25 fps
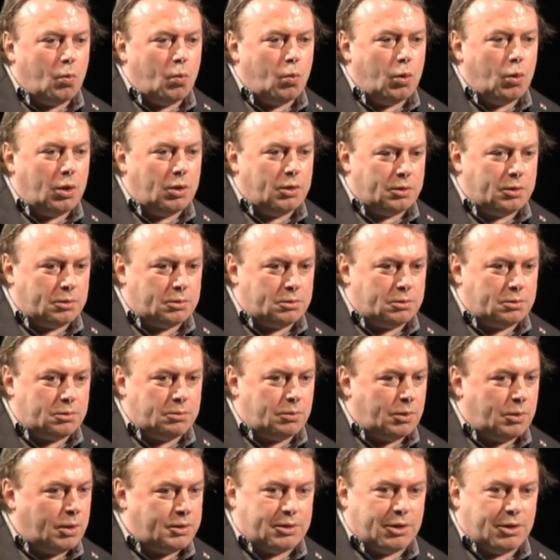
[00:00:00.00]
Well,
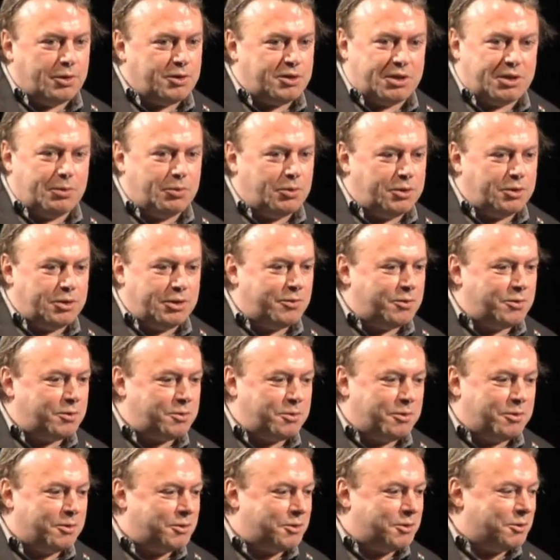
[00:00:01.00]
I don't see what the
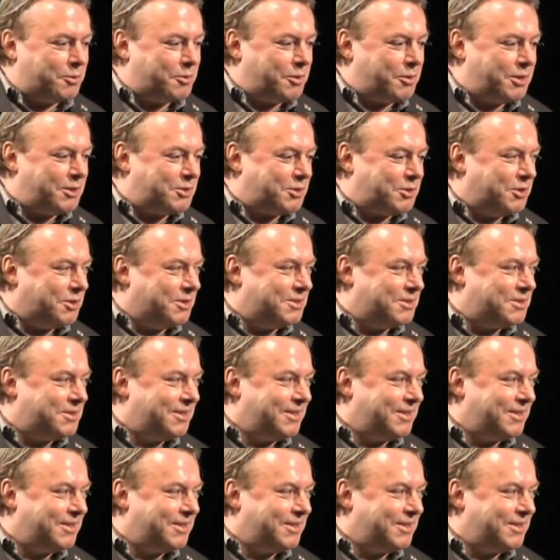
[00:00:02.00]
difference between the two questions.